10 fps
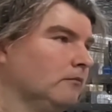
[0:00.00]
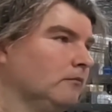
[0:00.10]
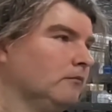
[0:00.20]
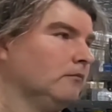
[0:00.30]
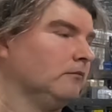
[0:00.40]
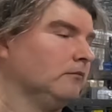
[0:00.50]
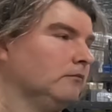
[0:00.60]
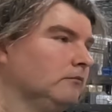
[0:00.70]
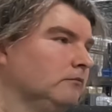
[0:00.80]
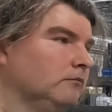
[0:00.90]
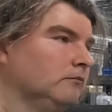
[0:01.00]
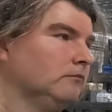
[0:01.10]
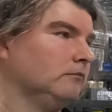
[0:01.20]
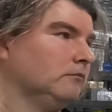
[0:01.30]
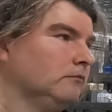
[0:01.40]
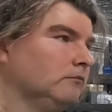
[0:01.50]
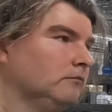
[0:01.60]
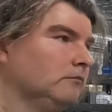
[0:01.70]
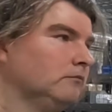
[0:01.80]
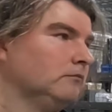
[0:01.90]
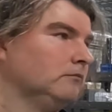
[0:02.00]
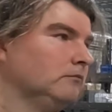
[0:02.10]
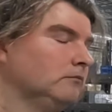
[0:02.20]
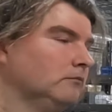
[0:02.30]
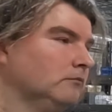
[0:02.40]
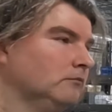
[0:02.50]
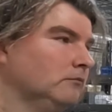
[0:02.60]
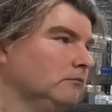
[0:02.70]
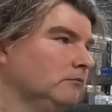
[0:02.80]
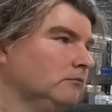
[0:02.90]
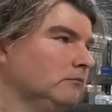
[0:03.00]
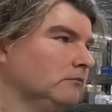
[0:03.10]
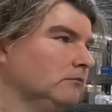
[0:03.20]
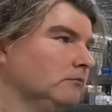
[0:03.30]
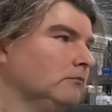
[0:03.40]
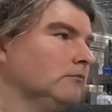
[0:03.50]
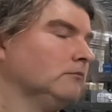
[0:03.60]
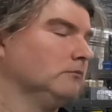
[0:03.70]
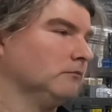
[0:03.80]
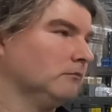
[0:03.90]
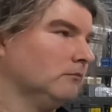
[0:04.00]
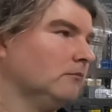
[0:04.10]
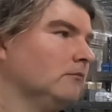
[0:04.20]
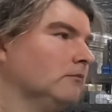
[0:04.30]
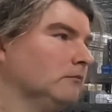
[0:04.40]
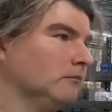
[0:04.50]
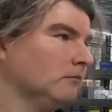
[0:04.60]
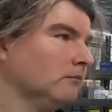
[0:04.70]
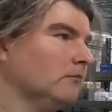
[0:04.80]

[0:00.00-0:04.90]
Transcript: The person shown says nothing.